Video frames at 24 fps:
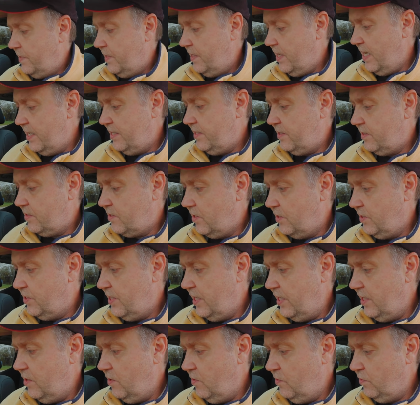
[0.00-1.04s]
Let's
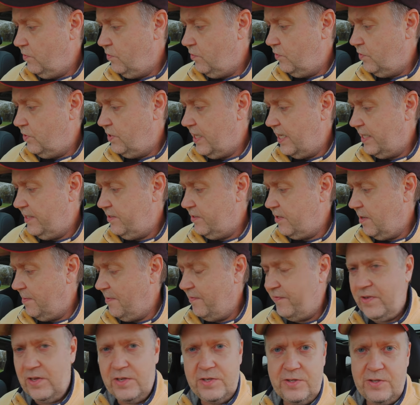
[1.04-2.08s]
continue to test some
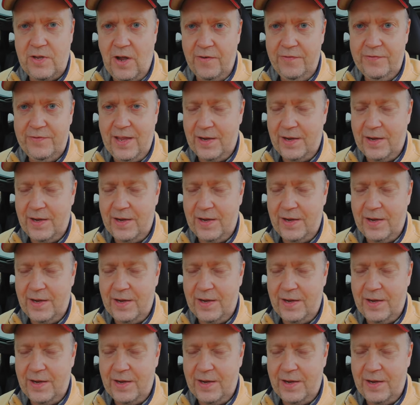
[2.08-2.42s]
of the stuff